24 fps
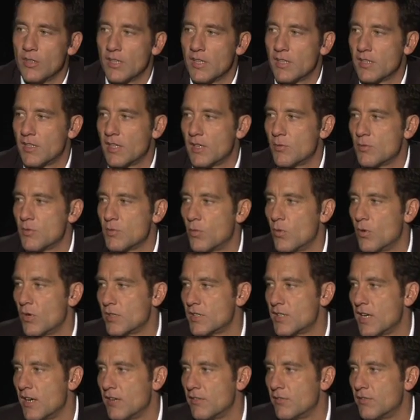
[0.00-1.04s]
that was
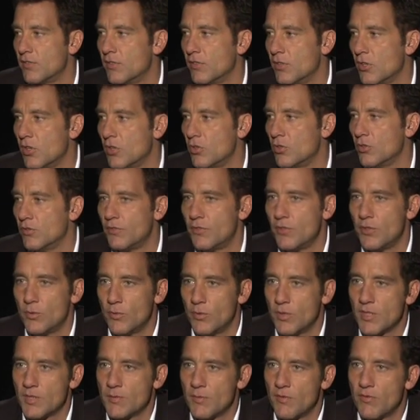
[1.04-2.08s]
worked out for a good few
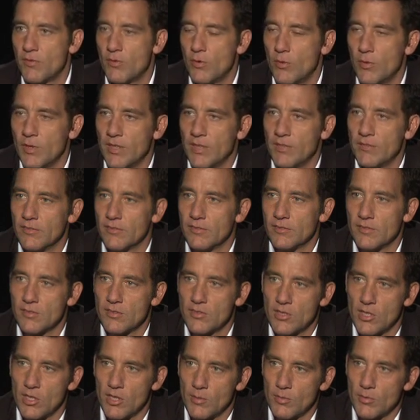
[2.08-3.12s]
weeks before we even
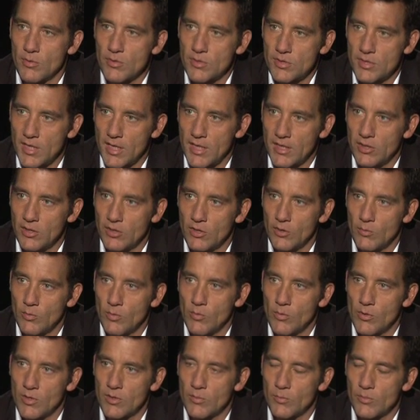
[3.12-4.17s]
turn up on set. You know,
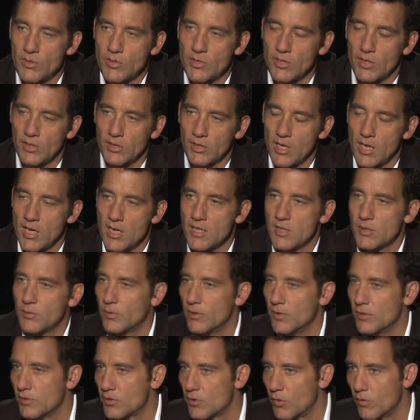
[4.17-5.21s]
we're working with stunt guys,
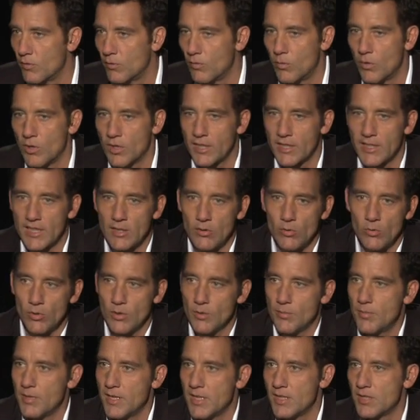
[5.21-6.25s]
we're sort of working out all
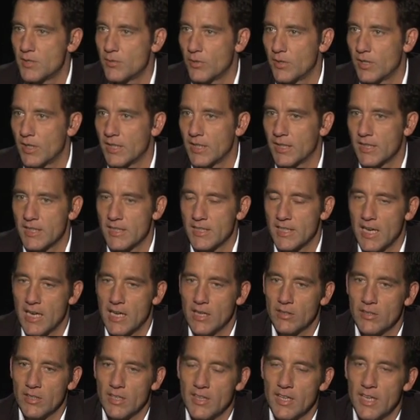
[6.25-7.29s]
the beats, we're getting it
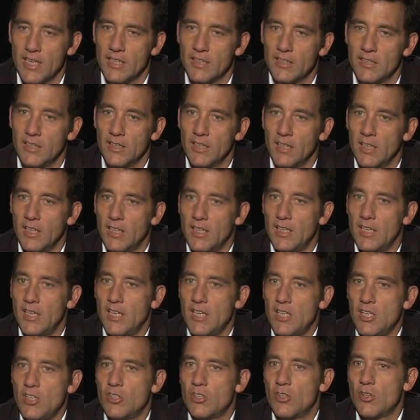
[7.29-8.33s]
down, and then,
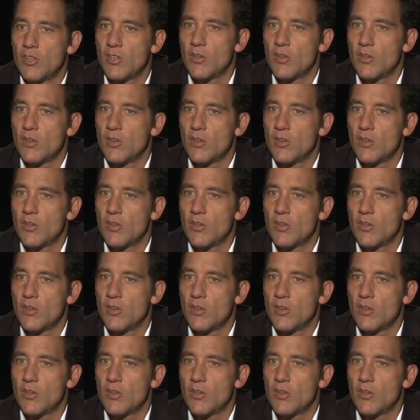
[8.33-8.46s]
you know,